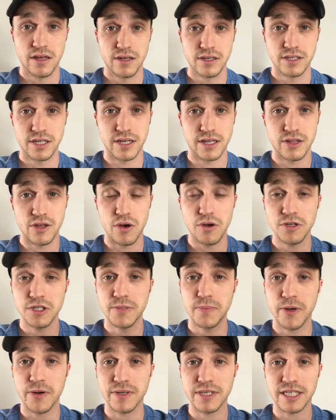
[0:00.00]
See, the Holy
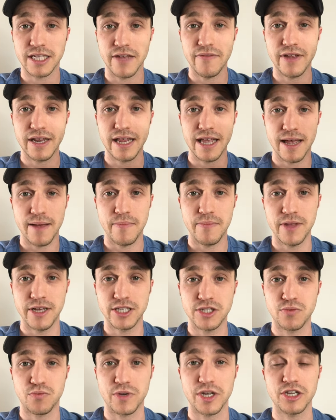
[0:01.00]
Spirit was giving him
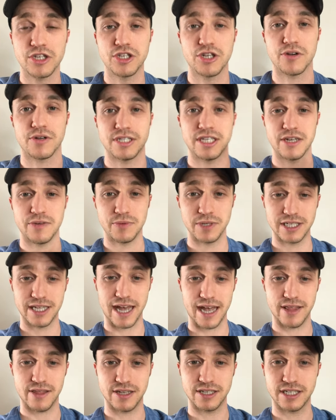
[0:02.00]
this reassurance. It was
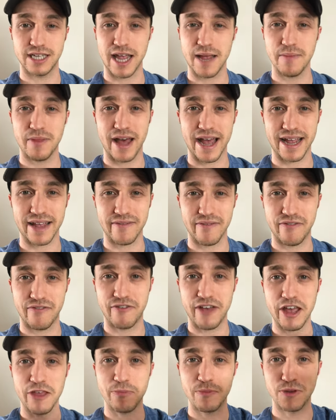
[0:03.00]
that the same like
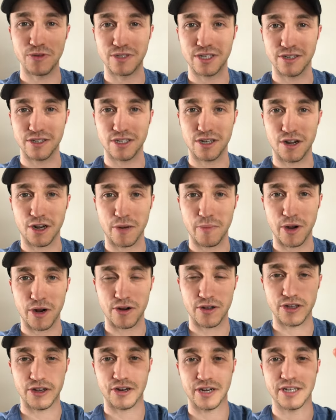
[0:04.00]
faith boost I was talking about
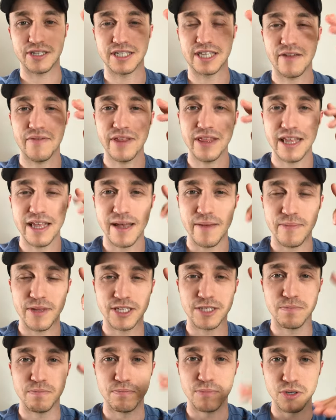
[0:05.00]
earlier. He's giving him
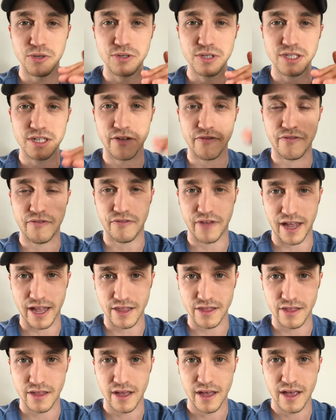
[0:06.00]
this boost of
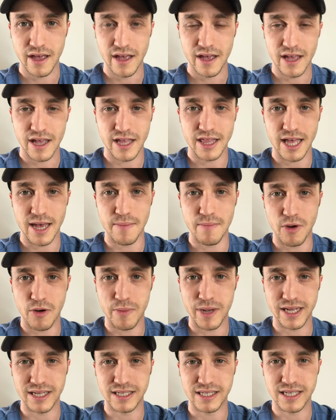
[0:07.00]
faith in that
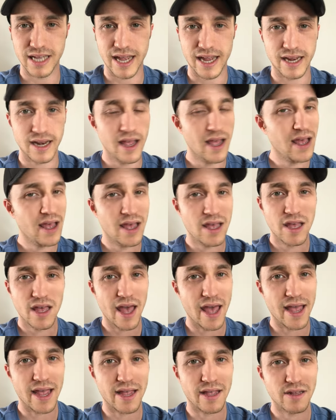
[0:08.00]
moment and saying,
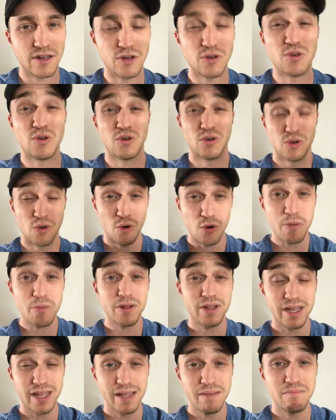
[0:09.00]
hey,
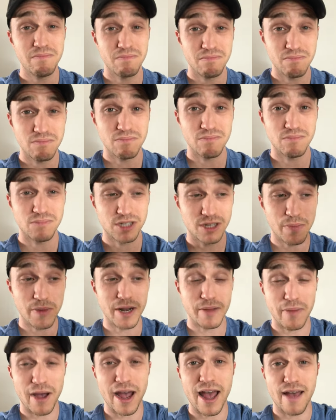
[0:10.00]
normally
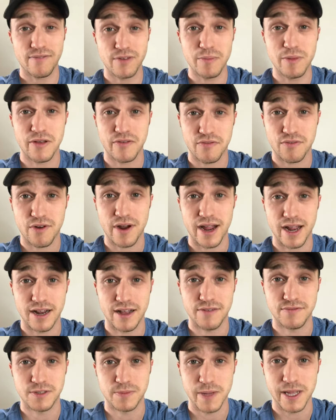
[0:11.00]
somebody might have to be afraid
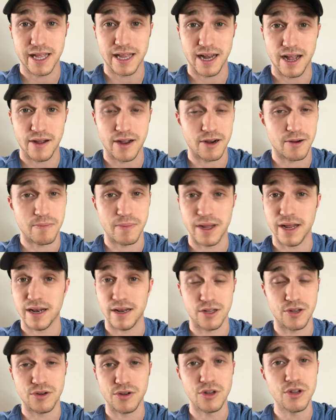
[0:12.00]
of speaking out here, but
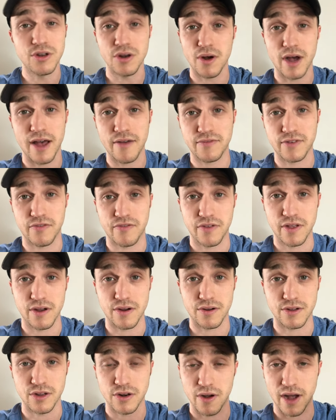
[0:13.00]
you, you don't have to
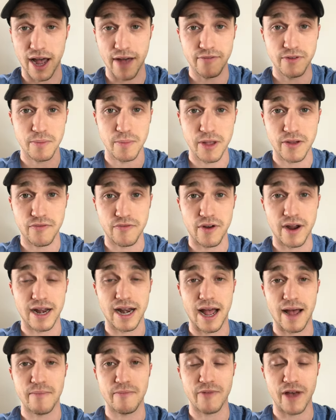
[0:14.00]
fear. You don't have to be afraid.
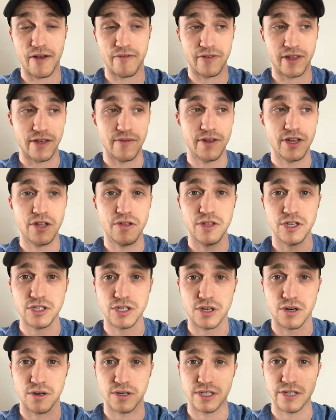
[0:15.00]
i have given you this
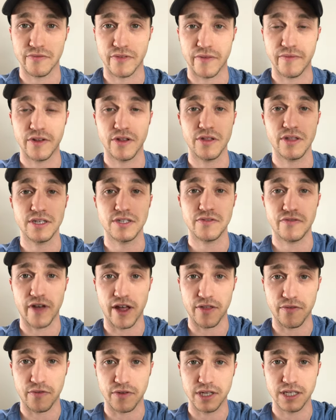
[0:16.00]
courage. I've given you this
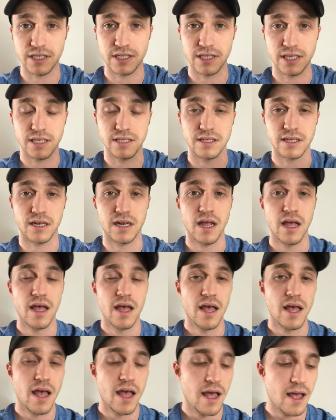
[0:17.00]
faith for this season.
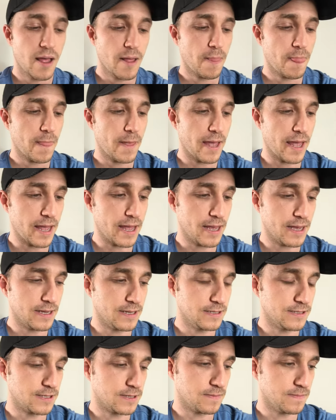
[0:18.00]

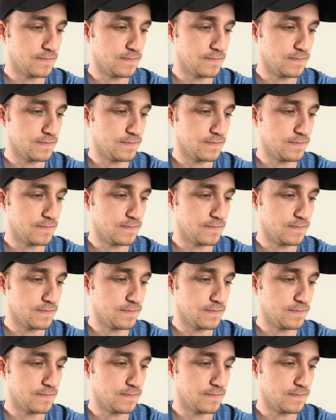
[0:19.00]
And